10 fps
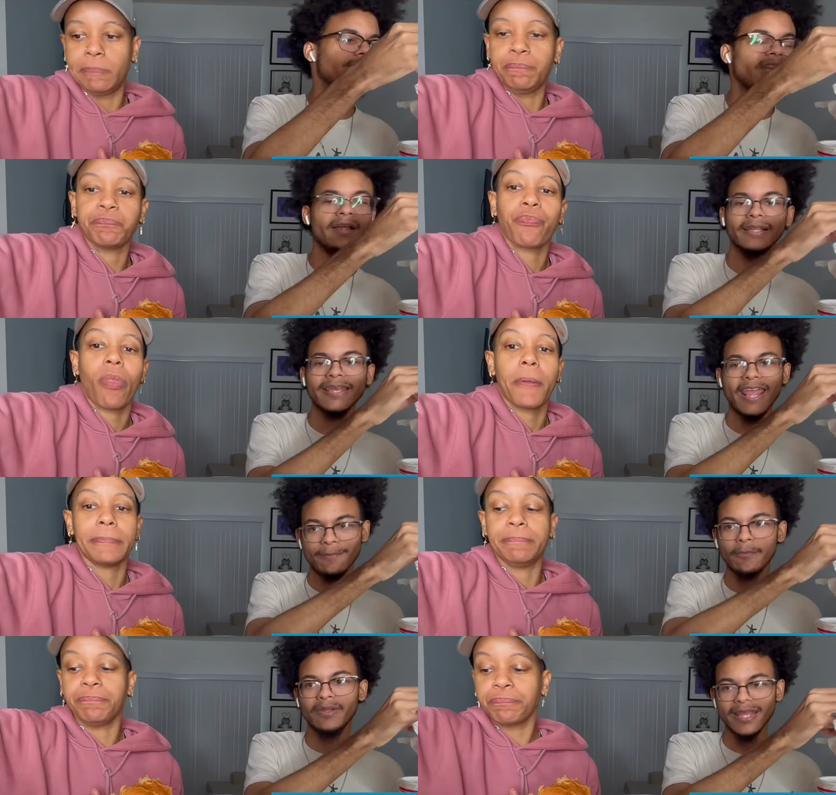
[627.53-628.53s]
Speaker 1: not like a
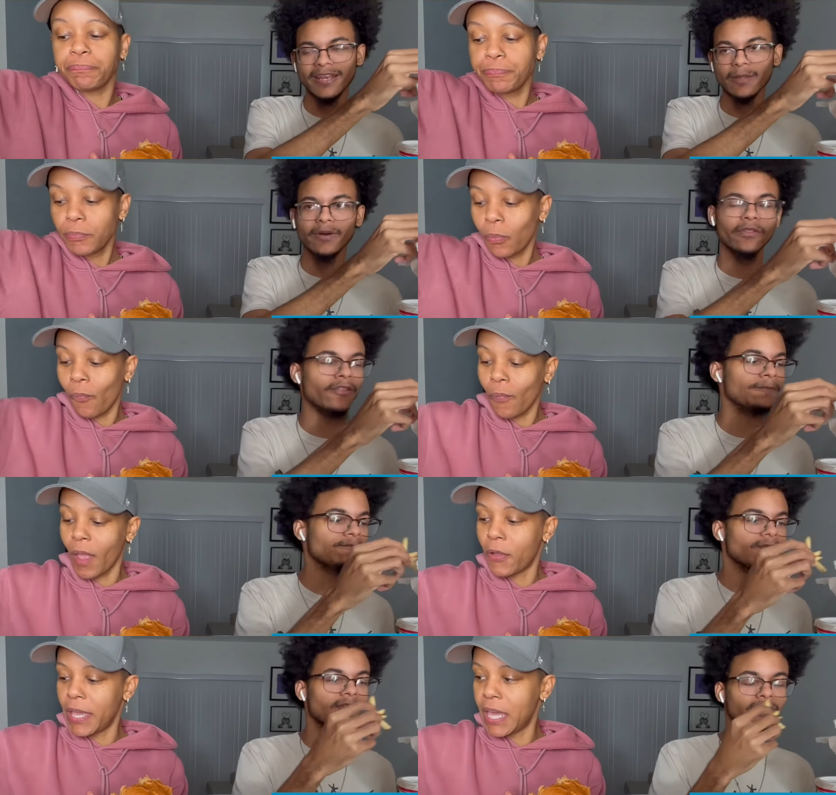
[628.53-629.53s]
month, but in a month.
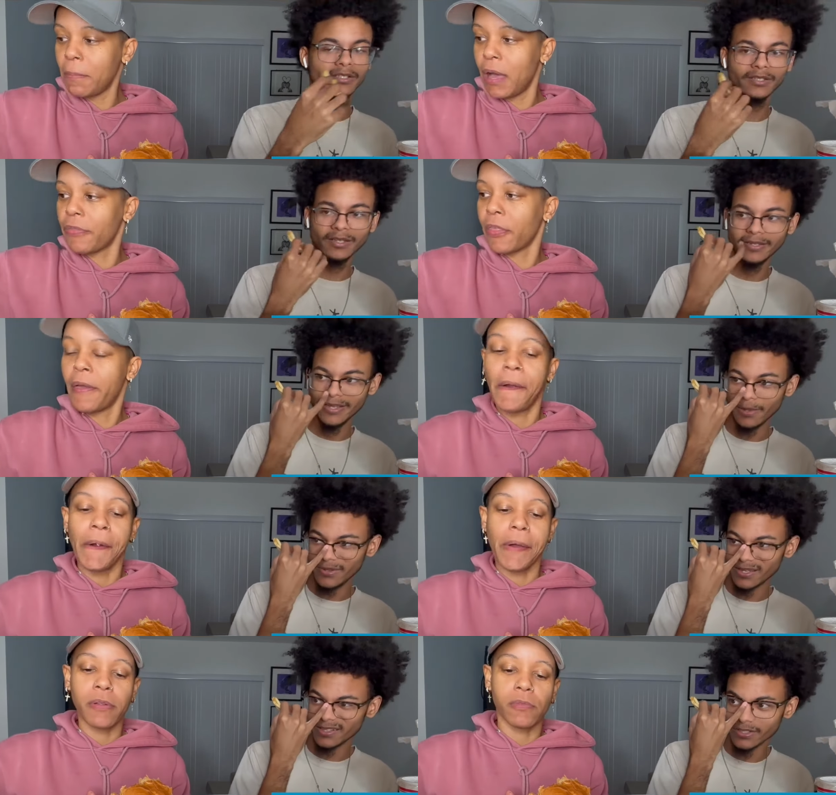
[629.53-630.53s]
In a month. Yeah,
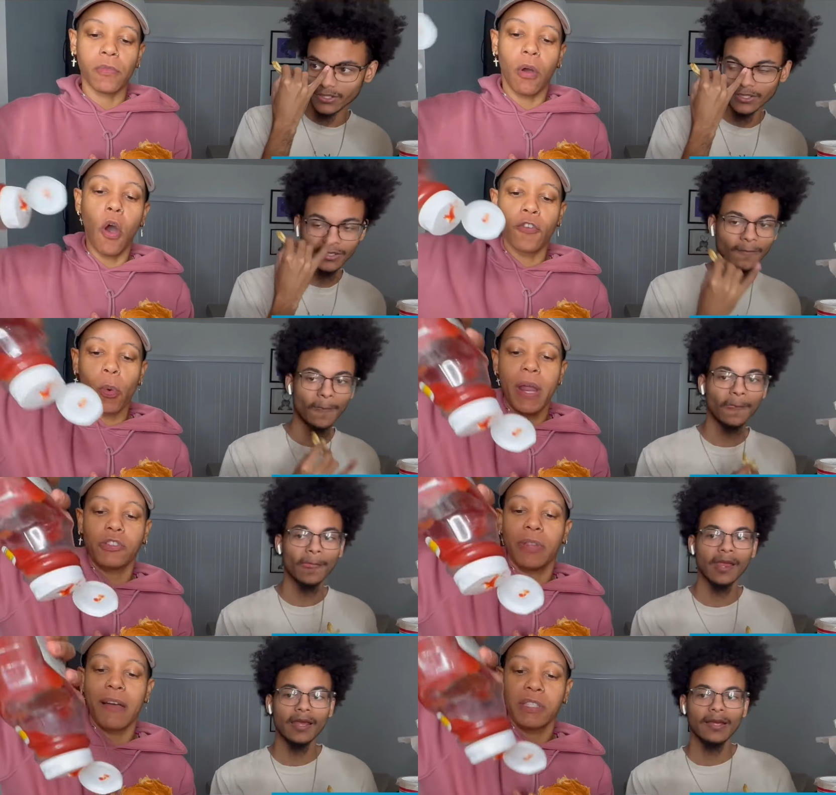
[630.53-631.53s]
because
Speaker 2: over one
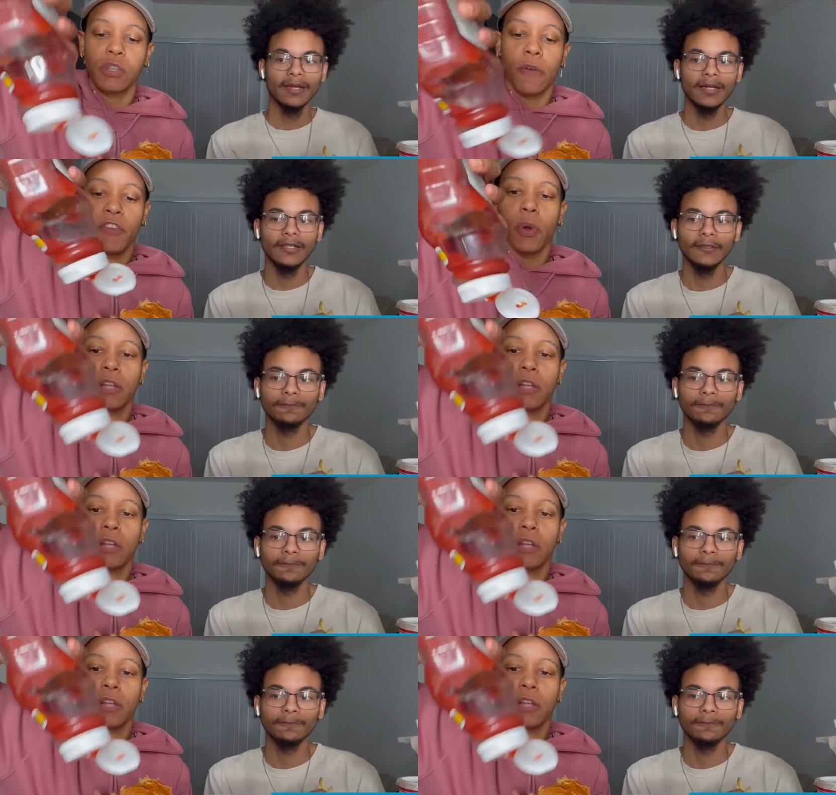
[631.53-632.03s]
hundred thousand, so a few